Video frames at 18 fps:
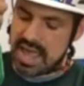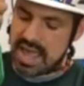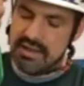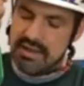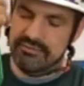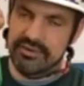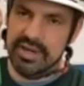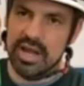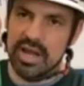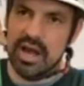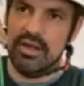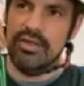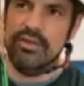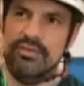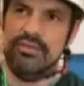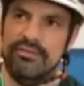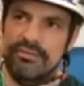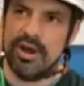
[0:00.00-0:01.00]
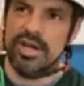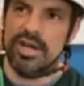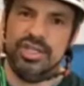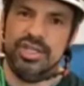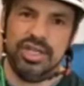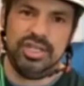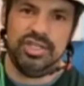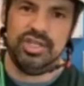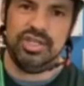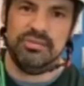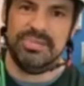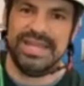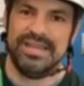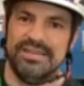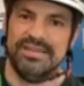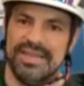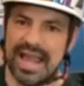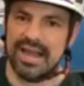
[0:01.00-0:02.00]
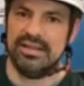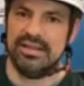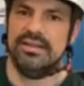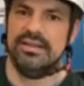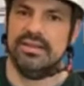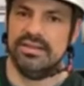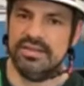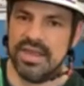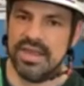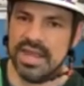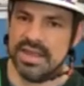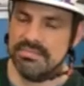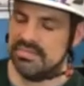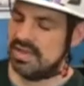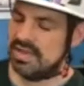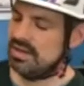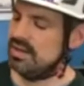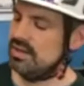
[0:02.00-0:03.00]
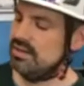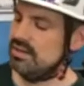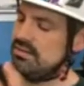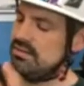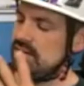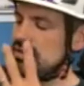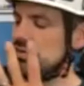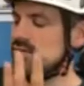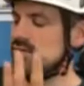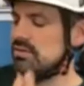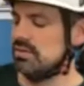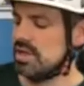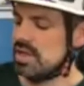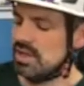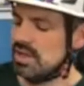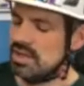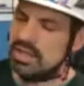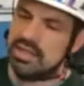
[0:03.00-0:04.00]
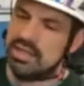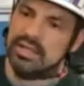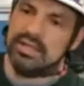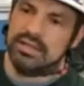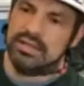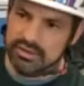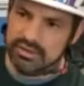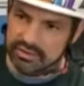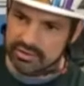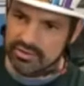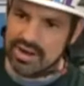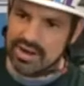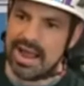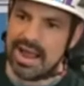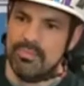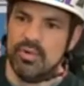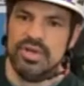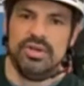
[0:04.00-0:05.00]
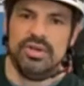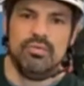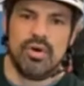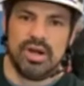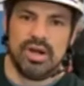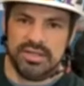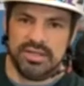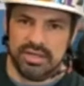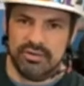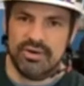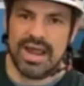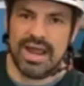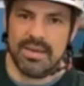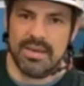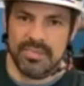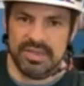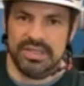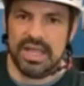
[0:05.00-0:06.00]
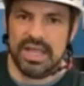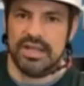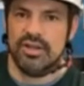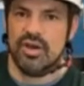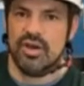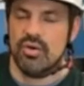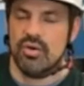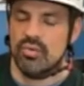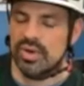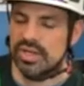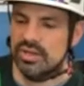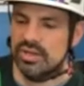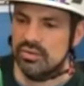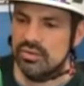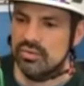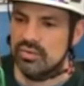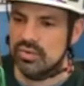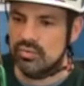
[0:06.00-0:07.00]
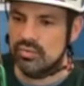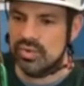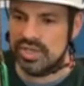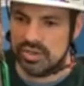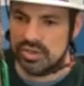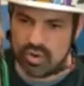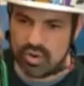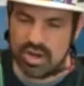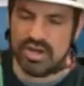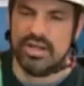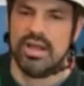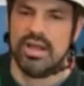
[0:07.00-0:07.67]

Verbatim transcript: Every other function should be exactly the same, that it, it'll grab when you want it to grab and let go when you, when you want to